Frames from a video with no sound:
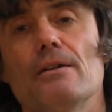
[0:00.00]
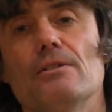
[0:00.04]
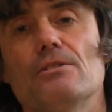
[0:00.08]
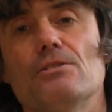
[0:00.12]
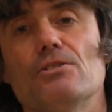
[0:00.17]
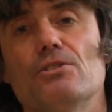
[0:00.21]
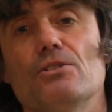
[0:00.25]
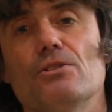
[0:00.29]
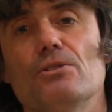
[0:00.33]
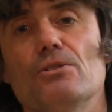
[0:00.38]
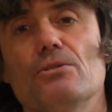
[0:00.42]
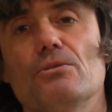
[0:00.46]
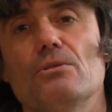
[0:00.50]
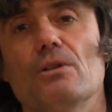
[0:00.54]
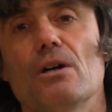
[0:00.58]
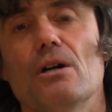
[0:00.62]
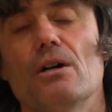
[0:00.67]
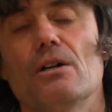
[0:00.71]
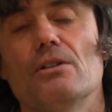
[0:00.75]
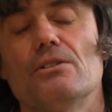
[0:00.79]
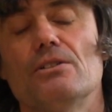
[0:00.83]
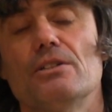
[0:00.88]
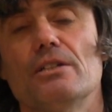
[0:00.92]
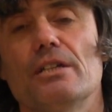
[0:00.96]

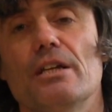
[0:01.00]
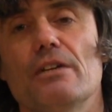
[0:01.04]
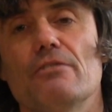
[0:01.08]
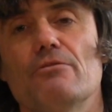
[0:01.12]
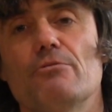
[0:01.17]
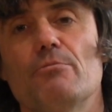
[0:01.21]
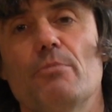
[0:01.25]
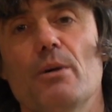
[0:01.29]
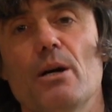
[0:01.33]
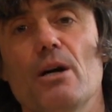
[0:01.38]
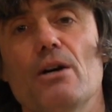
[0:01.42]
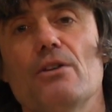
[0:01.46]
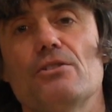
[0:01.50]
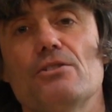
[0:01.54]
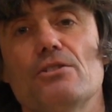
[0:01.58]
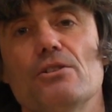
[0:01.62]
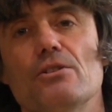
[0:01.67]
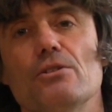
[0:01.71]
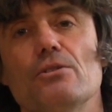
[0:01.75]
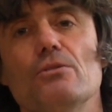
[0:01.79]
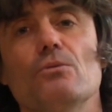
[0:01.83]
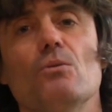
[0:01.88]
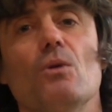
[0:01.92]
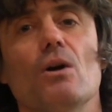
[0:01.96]
to give birth
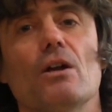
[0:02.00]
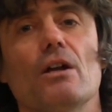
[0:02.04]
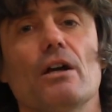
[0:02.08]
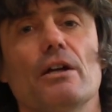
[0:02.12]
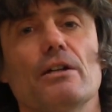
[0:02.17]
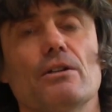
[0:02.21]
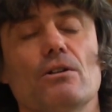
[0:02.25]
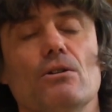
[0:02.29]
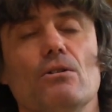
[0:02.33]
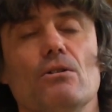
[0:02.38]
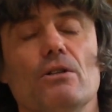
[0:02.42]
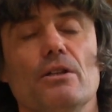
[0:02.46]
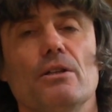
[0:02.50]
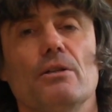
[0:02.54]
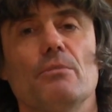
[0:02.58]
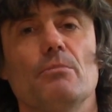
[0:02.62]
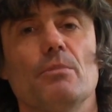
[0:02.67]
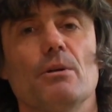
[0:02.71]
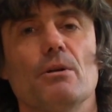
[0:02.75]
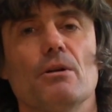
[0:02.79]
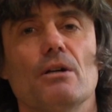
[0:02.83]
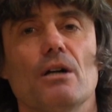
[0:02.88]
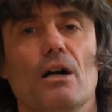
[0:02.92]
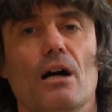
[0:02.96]
to what I call in the
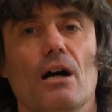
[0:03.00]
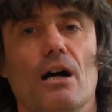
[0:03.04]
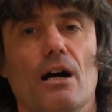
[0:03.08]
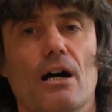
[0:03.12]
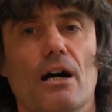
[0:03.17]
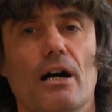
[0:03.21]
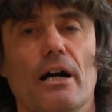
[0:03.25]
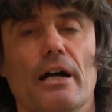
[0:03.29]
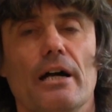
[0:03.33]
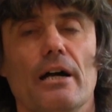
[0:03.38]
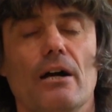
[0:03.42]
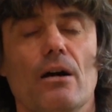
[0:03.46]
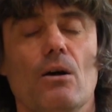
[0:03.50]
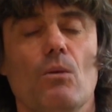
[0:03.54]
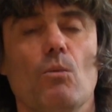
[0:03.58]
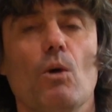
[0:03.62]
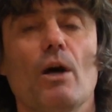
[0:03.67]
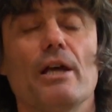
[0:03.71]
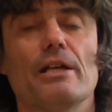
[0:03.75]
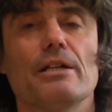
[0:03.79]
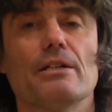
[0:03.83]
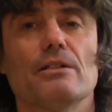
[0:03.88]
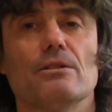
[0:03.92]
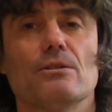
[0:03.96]
book a higher
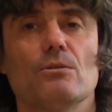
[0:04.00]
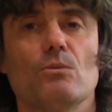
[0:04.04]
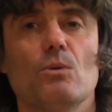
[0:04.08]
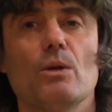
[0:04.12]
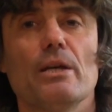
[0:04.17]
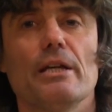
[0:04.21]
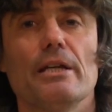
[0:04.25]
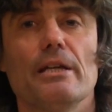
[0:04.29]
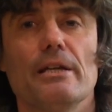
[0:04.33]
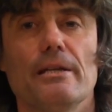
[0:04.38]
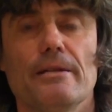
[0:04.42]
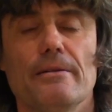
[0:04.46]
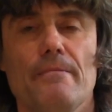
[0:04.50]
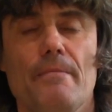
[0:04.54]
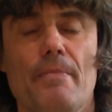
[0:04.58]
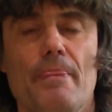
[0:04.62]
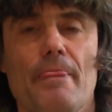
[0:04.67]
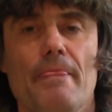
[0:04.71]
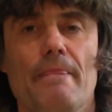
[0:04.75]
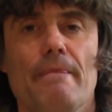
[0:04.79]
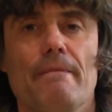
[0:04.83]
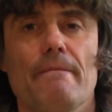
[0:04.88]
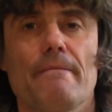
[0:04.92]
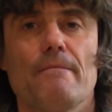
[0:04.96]
awakened we,
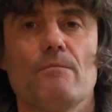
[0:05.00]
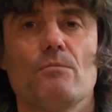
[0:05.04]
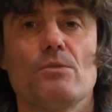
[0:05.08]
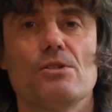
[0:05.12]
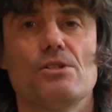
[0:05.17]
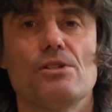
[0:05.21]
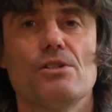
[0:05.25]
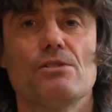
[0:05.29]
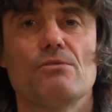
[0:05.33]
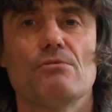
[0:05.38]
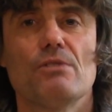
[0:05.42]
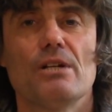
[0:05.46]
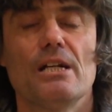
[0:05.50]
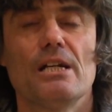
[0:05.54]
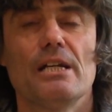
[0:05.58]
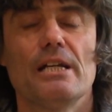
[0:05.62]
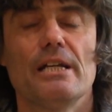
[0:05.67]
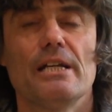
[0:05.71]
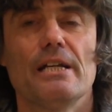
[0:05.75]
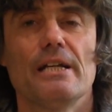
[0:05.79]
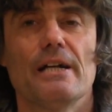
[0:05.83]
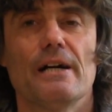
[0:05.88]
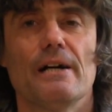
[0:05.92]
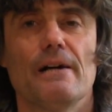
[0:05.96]
which is
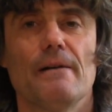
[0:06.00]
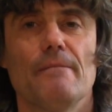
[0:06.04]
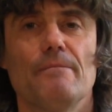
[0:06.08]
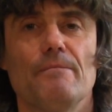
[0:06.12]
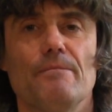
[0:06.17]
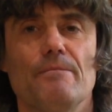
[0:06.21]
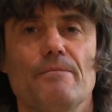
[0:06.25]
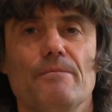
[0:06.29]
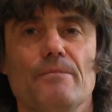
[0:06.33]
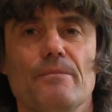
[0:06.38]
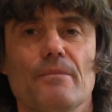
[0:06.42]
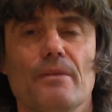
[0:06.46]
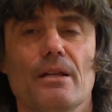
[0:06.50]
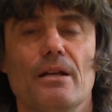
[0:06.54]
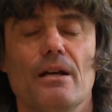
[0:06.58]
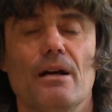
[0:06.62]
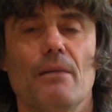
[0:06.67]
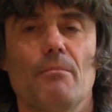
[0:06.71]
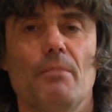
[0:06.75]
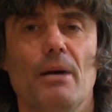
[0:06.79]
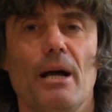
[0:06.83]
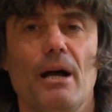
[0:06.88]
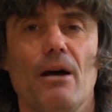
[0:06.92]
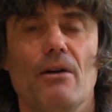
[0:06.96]
really
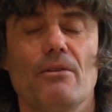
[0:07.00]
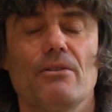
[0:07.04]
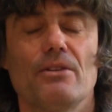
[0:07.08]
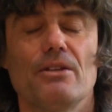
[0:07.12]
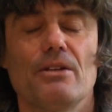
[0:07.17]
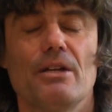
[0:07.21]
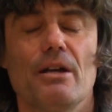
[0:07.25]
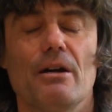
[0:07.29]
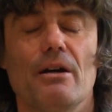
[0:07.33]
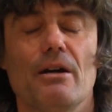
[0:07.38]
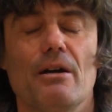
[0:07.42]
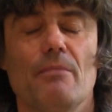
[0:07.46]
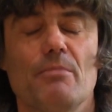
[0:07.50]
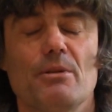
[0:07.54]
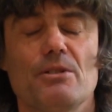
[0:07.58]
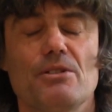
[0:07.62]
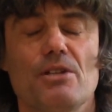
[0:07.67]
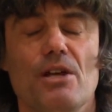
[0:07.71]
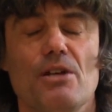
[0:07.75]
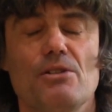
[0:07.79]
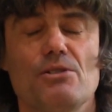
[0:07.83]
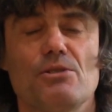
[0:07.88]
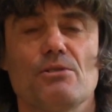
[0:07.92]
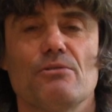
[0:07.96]
about the
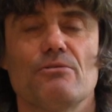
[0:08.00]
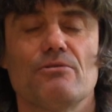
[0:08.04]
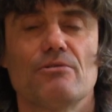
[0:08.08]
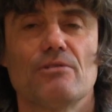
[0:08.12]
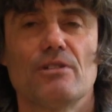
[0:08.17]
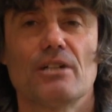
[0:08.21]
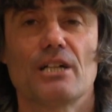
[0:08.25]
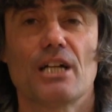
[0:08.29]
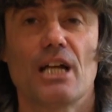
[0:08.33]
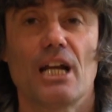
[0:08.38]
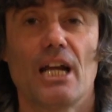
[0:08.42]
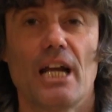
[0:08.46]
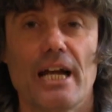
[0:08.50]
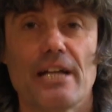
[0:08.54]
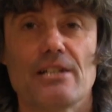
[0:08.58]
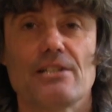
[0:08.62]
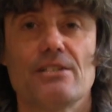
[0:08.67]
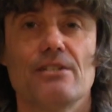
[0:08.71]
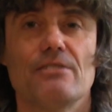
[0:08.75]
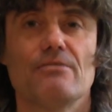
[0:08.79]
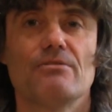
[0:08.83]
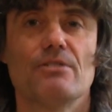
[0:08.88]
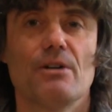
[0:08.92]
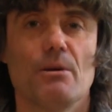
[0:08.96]
potential for a
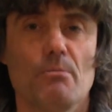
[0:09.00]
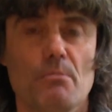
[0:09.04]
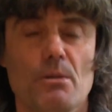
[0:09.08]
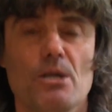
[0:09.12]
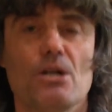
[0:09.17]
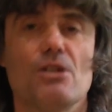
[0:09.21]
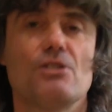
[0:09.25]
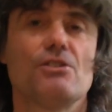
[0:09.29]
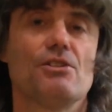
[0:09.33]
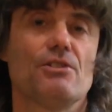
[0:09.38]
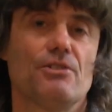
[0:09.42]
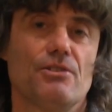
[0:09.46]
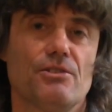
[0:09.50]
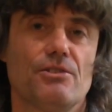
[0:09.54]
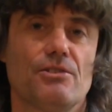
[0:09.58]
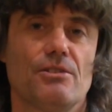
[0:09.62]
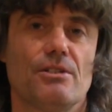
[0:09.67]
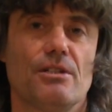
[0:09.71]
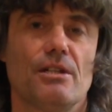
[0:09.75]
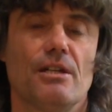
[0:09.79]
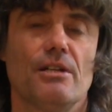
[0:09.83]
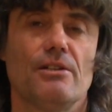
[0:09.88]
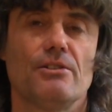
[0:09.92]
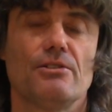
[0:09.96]
collective
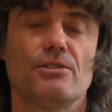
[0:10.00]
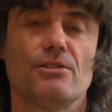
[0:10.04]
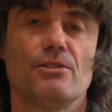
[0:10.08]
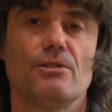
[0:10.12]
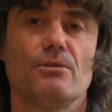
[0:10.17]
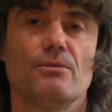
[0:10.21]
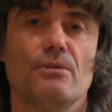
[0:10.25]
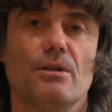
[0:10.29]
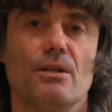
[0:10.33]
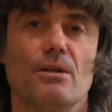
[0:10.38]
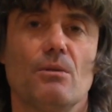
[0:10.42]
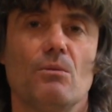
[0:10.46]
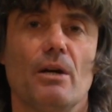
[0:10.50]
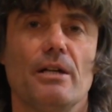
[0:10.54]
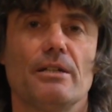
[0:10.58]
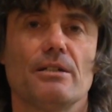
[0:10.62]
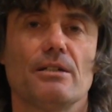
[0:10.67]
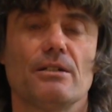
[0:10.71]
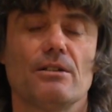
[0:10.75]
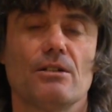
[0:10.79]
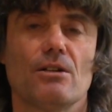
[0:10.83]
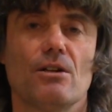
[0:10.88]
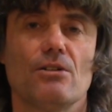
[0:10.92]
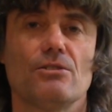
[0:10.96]
emergence into an
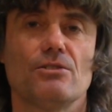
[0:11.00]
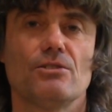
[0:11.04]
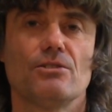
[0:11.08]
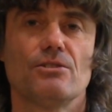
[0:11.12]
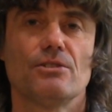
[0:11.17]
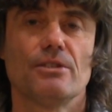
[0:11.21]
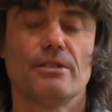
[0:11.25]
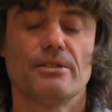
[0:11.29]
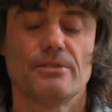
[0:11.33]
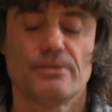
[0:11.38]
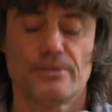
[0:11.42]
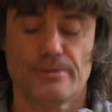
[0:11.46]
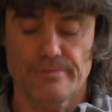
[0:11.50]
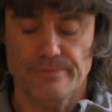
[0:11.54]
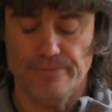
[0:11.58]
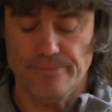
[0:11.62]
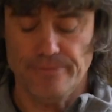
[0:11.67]
awakened consciousness.